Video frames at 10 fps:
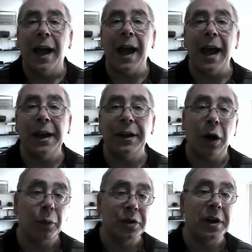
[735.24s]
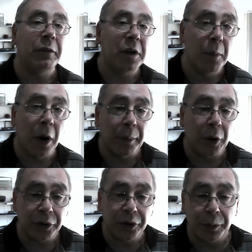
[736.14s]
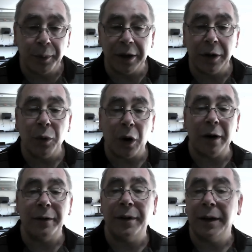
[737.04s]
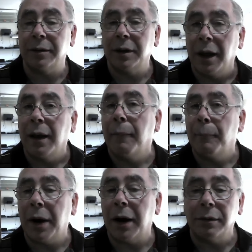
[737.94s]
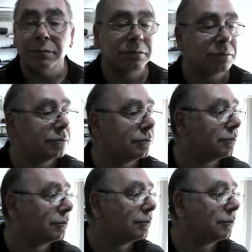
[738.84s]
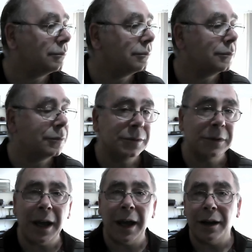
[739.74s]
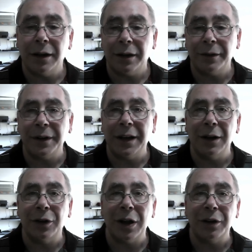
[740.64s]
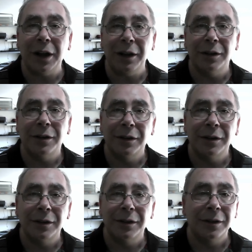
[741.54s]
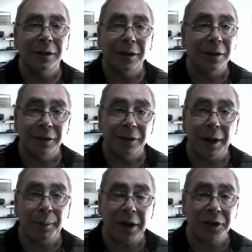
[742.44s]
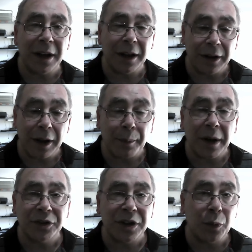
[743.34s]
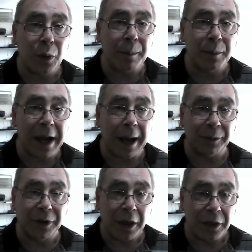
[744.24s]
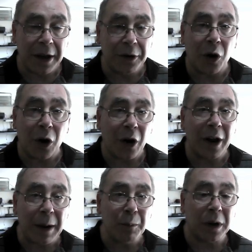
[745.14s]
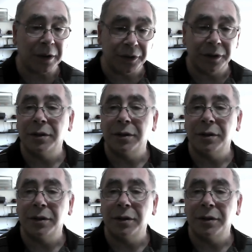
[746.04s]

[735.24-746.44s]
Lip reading: and I will give you my personal opinion what I think. But yeah, I think they look okay. The budget webcams, they're not high-end ones,